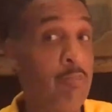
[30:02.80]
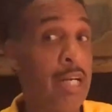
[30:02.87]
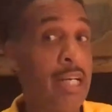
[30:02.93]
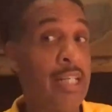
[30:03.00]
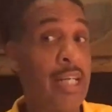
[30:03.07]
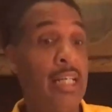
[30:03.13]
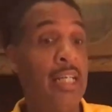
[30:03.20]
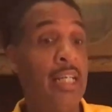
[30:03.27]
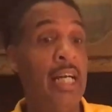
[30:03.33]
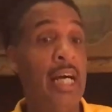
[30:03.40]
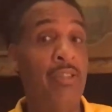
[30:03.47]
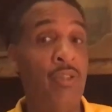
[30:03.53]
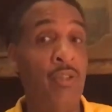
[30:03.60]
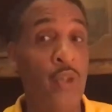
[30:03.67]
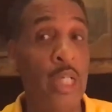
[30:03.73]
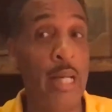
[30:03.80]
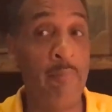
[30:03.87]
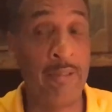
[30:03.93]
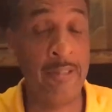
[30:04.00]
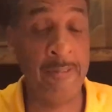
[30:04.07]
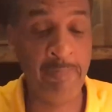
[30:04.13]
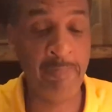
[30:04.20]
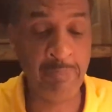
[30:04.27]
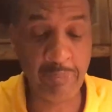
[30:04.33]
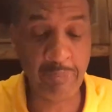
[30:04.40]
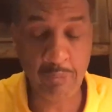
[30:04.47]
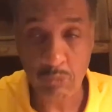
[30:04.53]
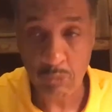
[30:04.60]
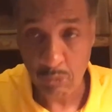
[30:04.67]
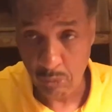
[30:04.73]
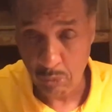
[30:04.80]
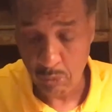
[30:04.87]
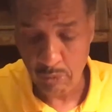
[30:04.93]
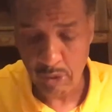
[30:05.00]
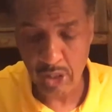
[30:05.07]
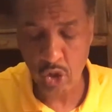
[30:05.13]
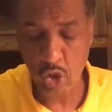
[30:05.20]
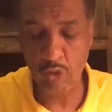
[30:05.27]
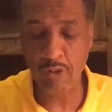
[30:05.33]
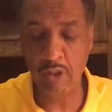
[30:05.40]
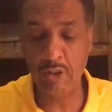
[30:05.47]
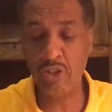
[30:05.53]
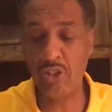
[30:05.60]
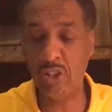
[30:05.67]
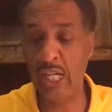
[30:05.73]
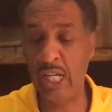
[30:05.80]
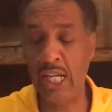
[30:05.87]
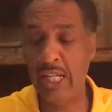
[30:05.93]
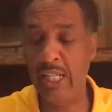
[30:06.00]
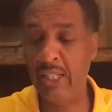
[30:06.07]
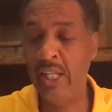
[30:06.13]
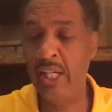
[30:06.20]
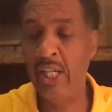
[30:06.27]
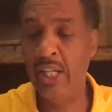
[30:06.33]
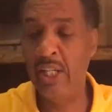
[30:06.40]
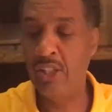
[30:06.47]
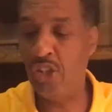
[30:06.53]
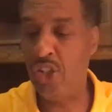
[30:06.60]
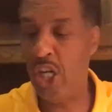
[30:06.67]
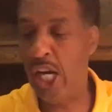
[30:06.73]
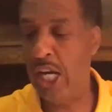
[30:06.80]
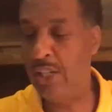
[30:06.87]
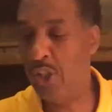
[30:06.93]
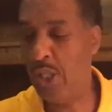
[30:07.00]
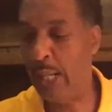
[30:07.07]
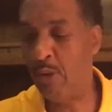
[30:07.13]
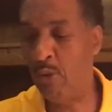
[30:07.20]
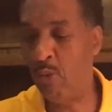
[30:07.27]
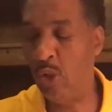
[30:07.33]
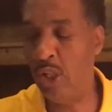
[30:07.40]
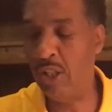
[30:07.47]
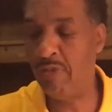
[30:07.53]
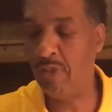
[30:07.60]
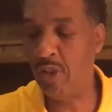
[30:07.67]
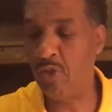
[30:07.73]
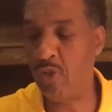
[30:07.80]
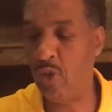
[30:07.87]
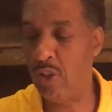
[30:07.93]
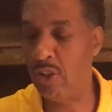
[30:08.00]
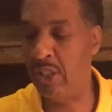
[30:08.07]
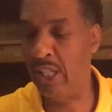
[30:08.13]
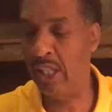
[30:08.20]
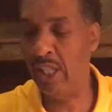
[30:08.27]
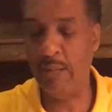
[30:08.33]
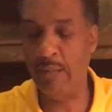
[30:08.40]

about there, Colossians chapter 2 and verse 9, John chapter 1 and verse 14.